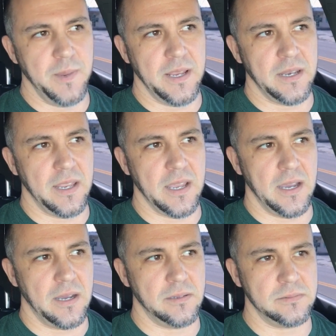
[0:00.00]
man, like
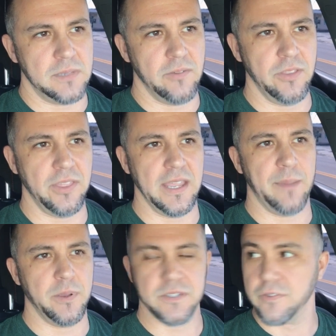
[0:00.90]
everything
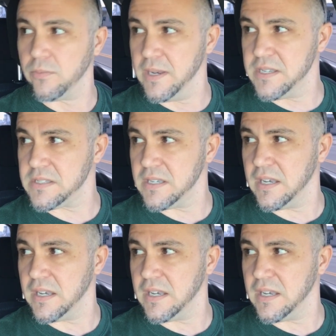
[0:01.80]
happens for a reason,